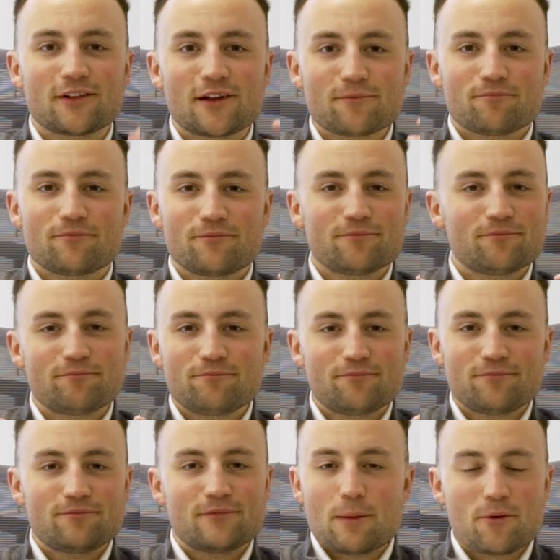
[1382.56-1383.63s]
they're
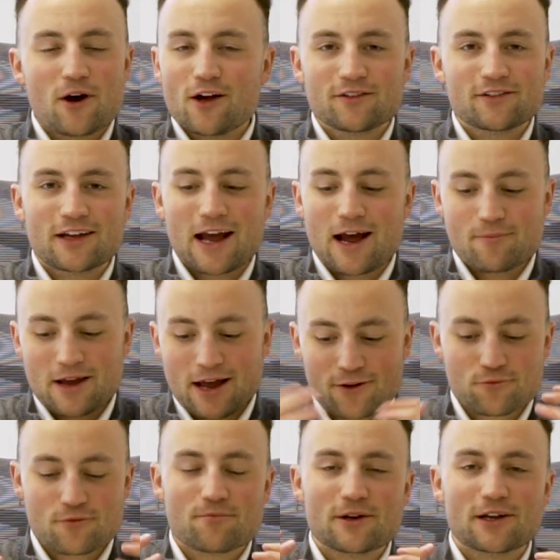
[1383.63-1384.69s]
bursting at me as
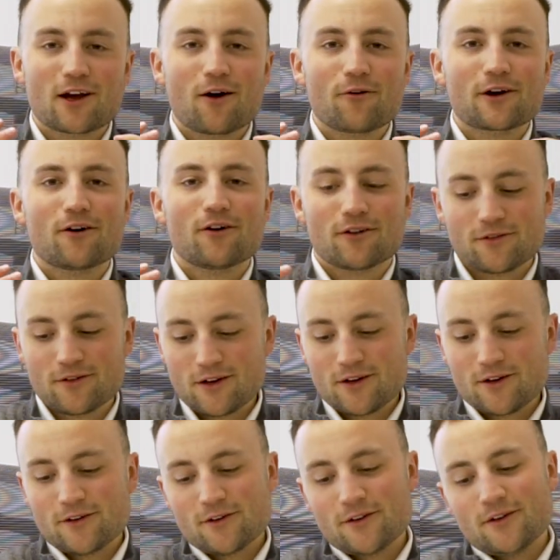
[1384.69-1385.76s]
we've been going on.
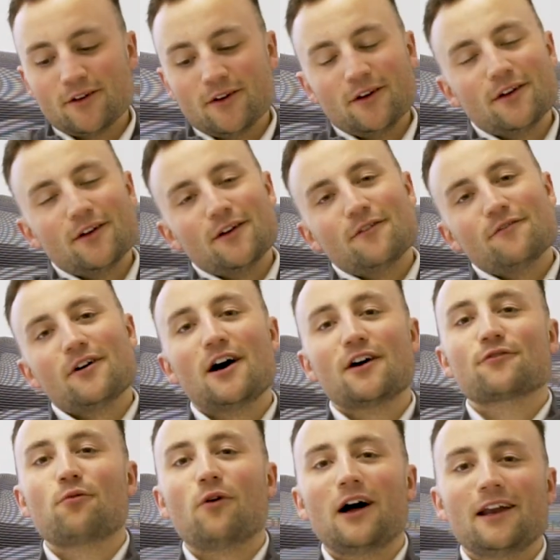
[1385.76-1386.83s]

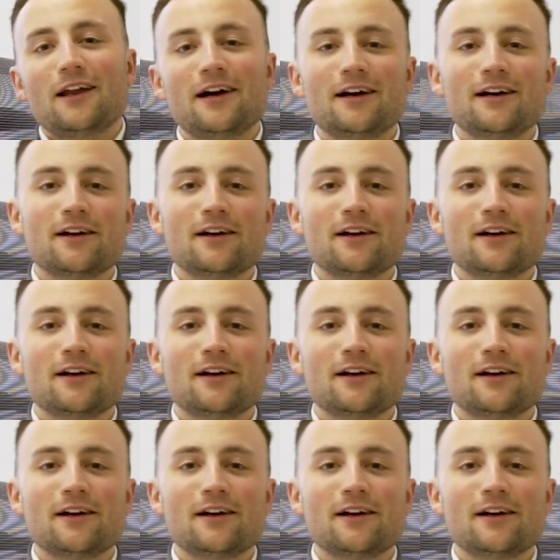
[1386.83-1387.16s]
First one,